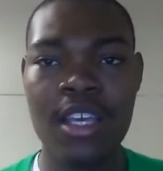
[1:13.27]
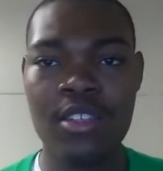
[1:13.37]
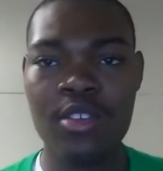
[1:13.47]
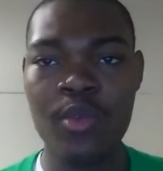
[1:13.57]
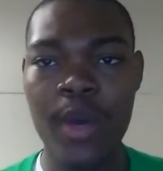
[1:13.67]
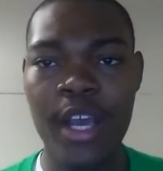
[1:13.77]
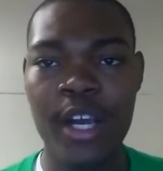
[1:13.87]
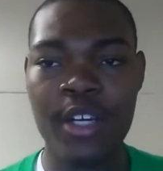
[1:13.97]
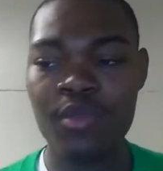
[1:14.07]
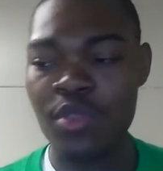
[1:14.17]
to
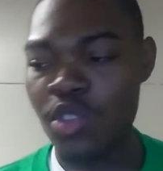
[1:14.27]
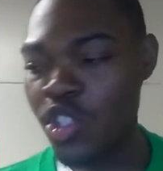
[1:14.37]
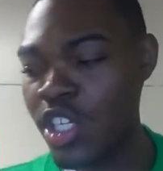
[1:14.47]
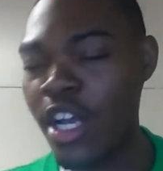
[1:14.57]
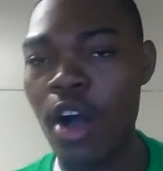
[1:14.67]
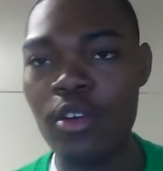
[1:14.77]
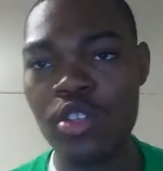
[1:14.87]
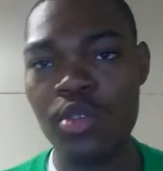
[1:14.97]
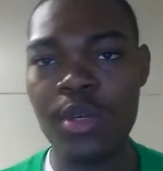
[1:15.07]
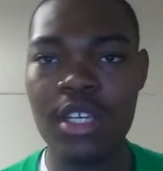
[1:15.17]
where she goes
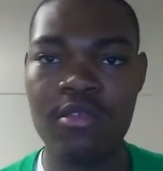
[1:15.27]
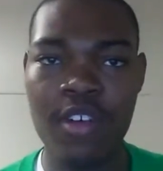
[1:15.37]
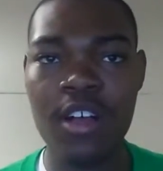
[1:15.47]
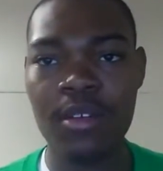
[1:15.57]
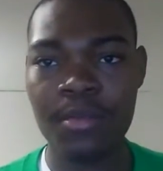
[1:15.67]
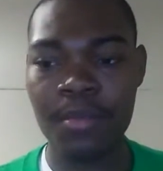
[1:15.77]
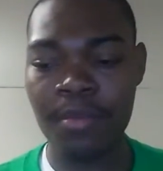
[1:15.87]
through his phone.